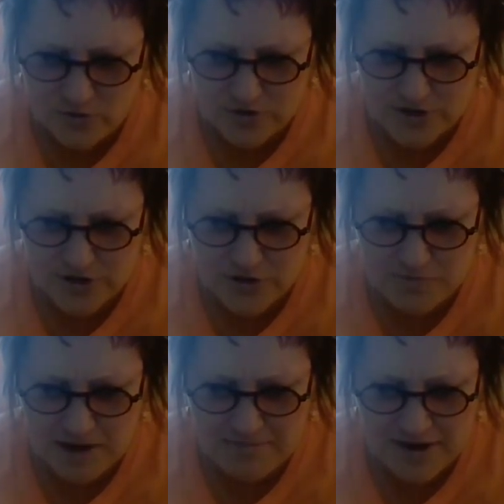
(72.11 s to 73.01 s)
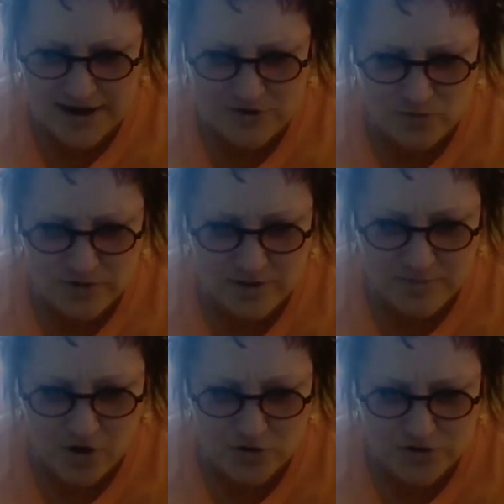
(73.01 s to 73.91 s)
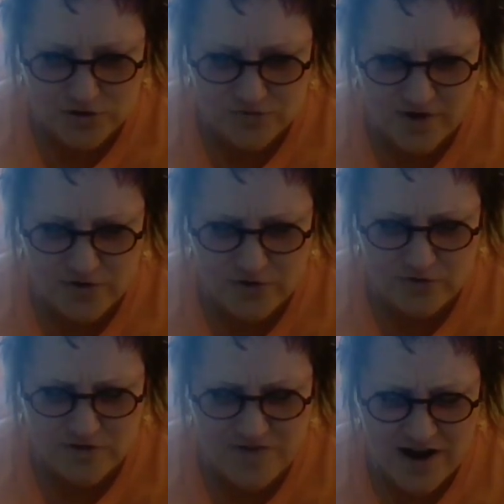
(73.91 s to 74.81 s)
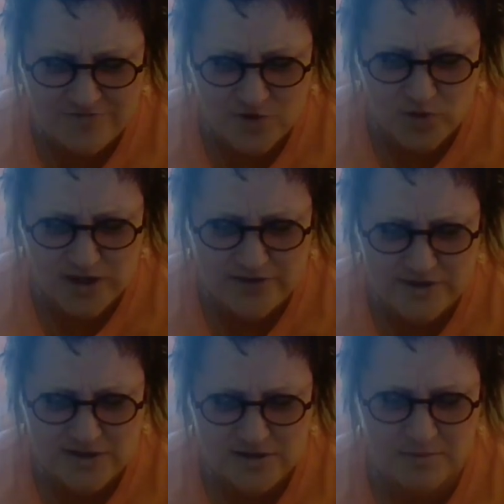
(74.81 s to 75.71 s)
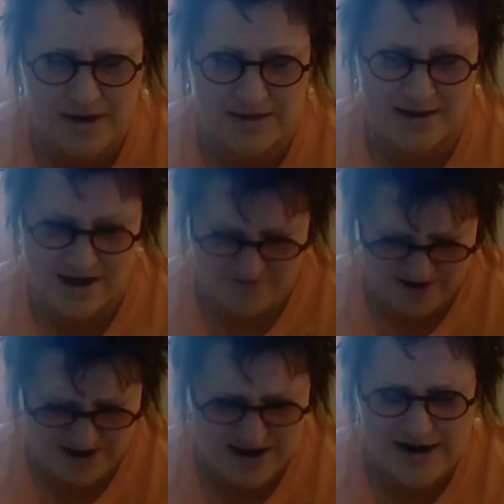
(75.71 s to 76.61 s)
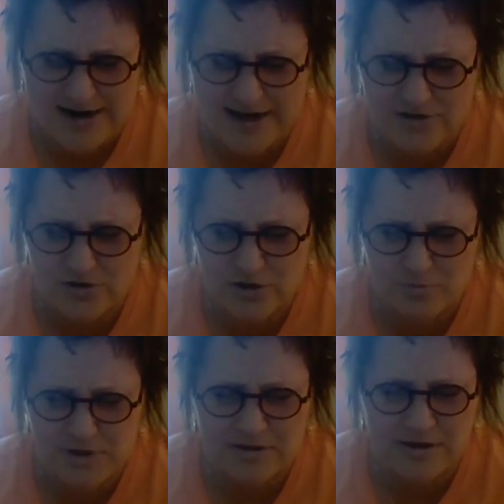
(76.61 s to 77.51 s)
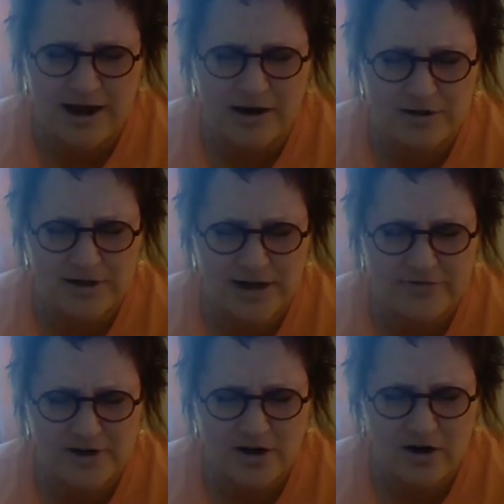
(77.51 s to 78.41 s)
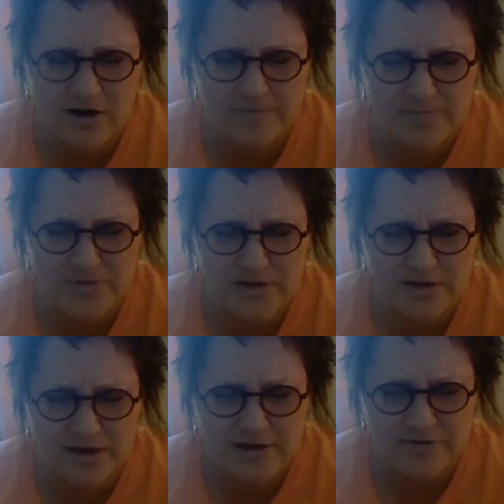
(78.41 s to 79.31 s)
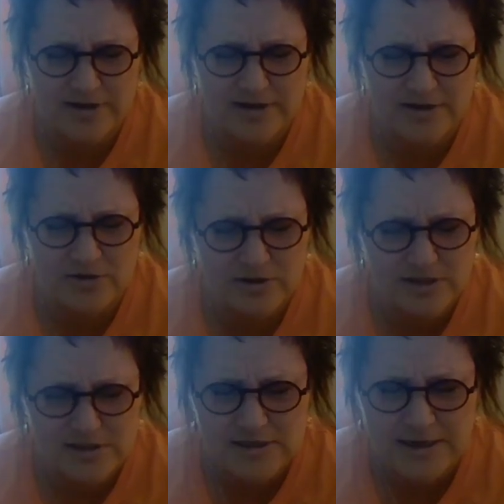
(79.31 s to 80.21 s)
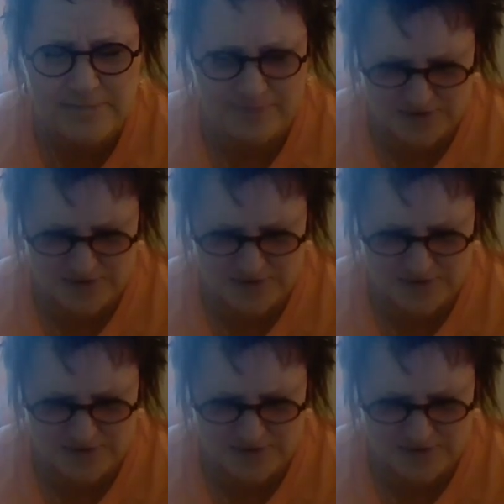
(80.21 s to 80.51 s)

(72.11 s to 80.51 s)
you, Lord, to use my mind, will, and emotions. Father, use the fivefold giftings on my life. And I ask you to speak loudly to every heart, every ear listening.